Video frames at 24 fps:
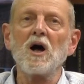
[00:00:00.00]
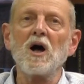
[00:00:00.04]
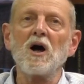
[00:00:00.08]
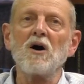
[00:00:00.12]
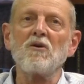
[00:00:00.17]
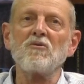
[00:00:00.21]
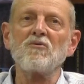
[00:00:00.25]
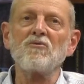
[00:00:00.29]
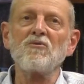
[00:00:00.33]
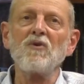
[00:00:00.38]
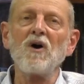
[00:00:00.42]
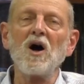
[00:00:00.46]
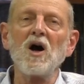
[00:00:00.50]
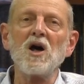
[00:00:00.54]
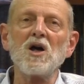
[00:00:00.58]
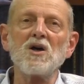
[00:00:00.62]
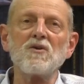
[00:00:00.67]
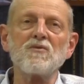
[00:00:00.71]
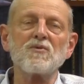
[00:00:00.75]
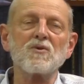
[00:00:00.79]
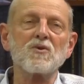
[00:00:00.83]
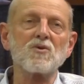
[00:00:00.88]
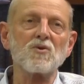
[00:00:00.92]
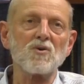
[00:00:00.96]
uh,
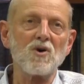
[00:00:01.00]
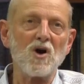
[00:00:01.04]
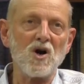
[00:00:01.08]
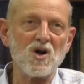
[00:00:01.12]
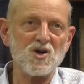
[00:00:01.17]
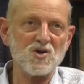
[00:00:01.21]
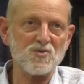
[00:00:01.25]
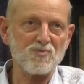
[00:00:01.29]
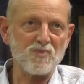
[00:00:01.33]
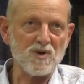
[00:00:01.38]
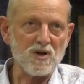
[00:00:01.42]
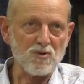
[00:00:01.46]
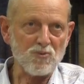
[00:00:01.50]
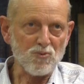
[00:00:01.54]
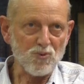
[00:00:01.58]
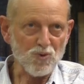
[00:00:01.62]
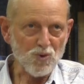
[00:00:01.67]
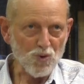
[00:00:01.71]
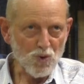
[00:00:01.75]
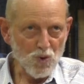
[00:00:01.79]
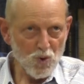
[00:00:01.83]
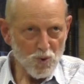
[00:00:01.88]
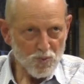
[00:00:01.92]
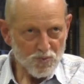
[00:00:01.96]
five grasping
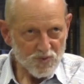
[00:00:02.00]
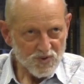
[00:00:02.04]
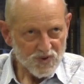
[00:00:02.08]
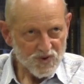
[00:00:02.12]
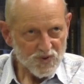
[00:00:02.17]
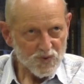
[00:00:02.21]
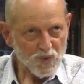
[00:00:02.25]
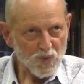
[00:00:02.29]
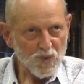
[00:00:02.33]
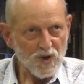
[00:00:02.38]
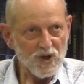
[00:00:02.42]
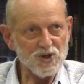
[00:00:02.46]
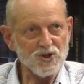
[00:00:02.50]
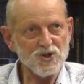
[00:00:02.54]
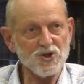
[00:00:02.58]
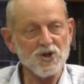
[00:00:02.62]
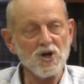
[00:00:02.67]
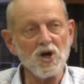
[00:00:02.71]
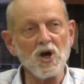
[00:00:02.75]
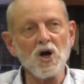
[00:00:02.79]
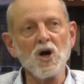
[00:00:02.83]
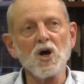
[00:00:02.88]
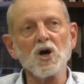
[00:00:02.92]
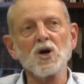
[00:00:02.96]
groups
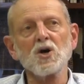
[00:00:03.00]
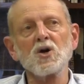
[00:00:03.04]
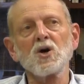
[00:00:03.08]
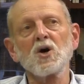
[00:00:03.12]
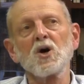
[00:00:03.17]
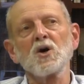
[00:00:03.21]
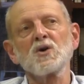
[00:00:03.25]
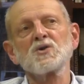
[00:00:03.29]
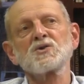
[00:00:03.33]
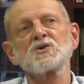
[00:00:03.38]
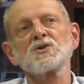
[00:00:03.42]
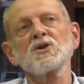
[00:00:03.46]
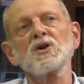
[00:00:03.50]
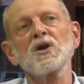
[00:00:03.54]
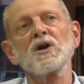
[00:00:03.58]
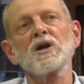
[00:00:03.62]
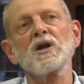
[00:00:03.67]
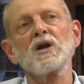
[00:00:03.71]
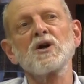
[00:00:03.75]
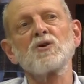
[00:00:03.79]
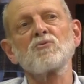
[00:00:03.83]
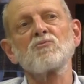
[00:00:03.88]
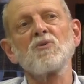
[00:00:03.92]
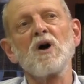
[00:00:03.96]
which
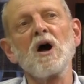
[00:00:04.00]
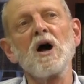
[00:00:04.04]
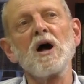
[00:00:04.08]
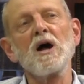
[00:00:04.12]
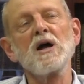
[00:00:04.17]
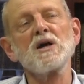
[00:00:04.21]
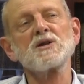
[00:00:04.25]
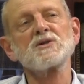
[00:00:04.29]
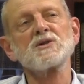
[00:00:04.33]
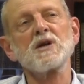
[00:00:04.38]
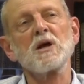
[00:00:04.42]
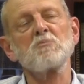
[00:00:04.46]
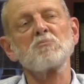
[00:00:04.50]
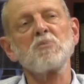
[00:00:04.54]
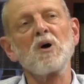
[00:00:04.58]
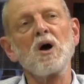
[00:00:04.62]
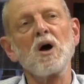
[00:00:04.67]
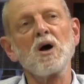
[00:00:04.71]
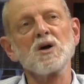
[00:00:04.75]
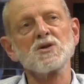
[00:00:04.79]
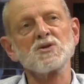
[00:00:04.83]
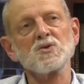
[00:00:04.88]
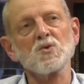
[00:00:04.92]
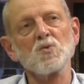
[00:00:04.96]
constantly arise and
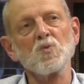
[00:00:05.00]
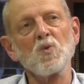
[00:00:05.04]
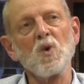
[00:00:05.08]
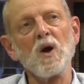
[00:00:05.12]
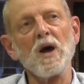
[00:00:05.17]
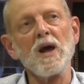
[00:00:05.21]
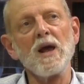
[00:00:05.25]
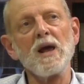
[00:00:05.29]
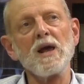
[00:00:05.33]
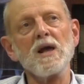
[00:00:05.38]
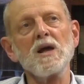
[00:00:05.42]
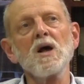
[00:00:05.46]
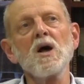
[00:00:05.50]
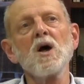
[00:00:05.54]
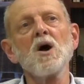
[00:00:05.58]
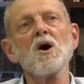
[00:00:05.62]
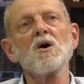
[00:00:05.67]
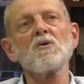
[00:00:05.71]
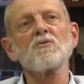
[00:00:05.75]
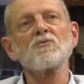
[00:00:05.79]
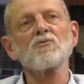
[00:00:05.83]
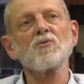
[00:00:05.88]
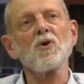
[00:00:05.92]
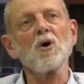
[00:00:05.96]
pass away
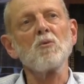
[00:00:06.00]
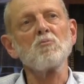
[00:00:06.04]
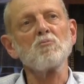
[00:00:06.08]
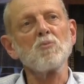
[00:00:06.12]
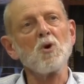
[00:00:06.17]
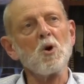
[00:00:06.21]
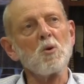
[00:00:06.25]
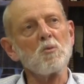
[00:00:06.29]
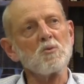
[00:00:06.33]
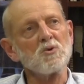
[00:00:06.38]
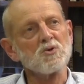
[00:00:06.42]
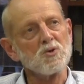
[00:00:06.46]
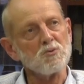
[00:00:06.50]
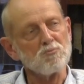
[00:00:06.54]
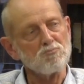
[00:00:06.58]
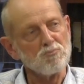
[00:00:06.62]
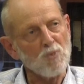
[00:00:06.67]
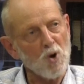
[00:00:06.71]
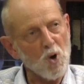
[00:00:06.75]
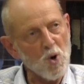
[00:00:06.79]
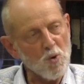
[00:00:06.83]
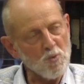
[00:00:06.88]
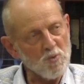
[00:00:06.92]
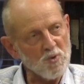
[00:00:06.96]
from moment to
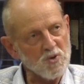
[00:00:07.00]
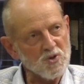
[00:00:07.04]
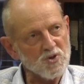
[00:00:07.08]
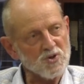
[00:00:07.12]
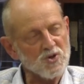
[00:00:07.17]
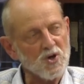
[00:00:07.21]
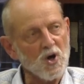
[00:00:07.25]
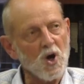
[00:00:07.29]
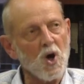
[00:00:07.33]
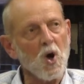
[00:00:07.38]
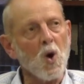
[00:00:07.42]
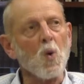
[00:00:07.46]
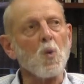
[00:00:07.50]
moment,